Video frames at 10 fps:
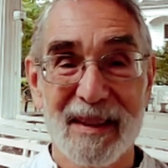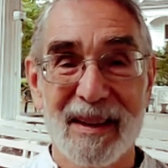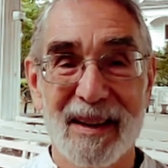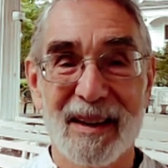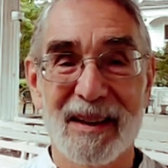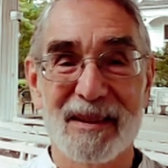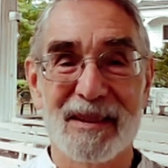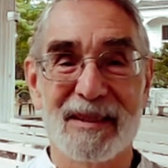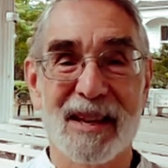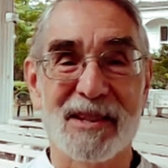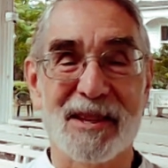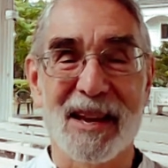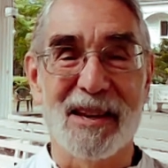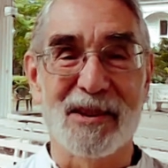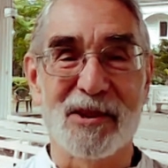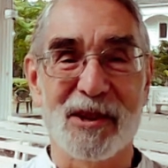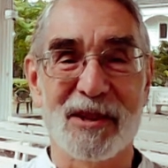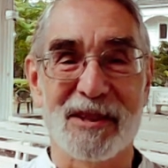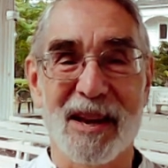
uh, destinations.